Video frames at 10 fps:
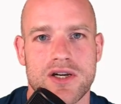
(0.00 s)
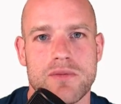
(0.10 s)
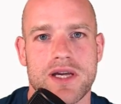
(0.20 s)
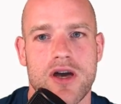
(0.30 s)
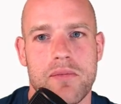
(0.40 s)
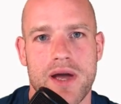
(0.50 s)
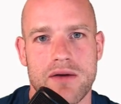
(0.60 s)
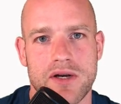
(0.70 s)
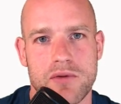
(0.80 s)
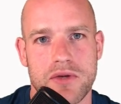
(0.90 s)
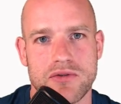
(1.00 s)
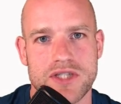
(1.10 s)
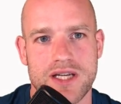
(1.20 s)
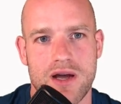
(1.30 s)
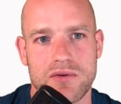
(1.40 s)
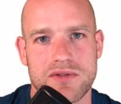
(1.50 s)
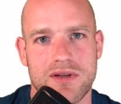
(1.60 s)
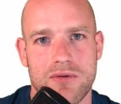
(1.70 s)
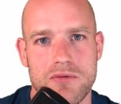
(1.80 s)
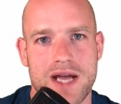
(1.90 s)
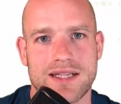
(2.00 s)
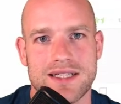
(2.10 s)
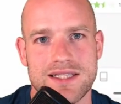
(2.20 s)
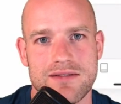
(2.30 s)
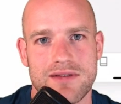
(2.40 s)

coming up, I recommend you check out React Native